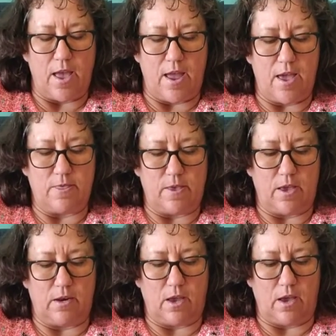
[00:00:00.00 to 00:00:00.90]
and
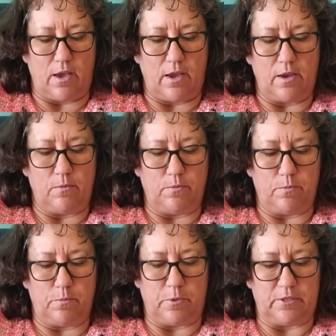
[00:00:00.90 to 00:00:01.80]
then I
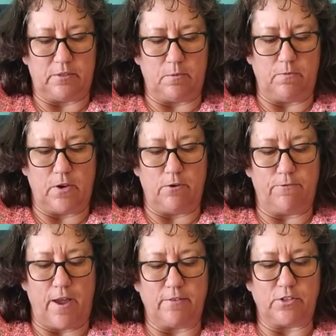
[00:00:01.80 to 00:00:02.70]
put some
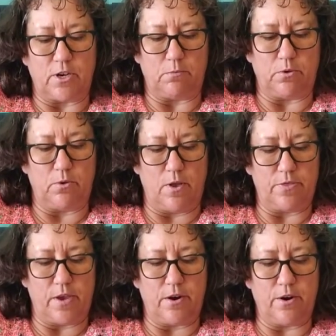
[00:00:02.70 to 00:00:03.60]
VO5 shampoo
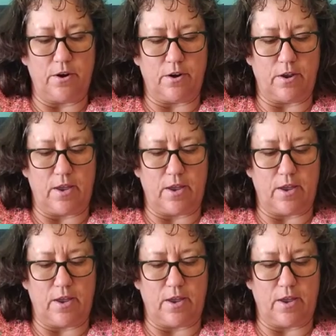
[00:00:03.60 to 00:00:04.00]
on there.